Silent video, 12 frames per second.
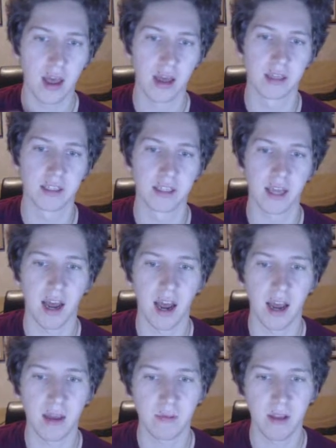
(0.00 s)
and it's
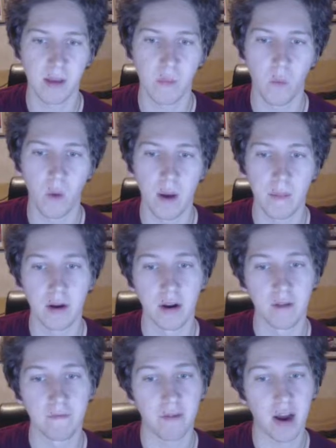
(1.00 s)
item, weapon,
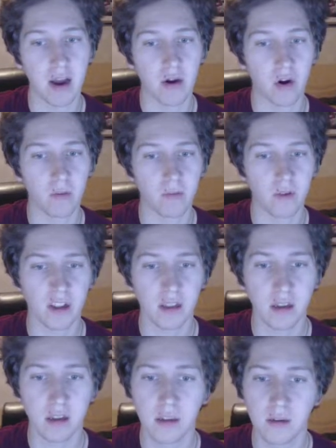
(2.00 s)
and firearms
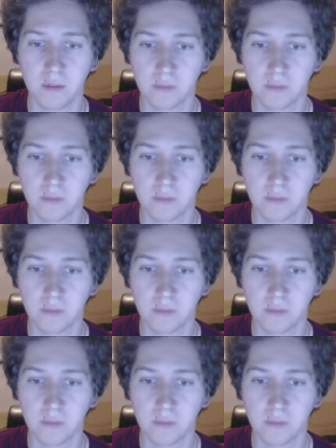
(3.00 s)
rated.